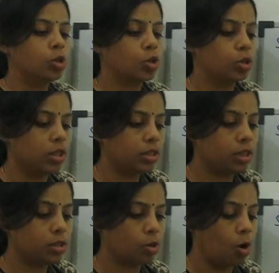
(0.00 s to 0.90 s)
So this
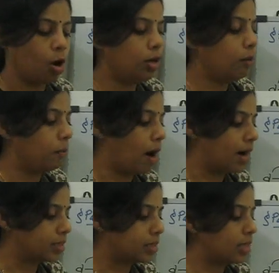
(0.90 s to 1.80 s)
is called
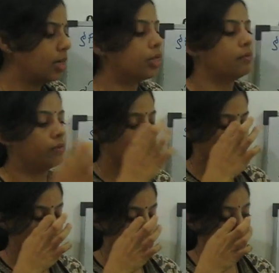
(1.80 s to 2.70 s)
partial
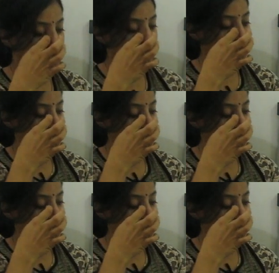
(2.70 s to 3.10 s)
differentiation.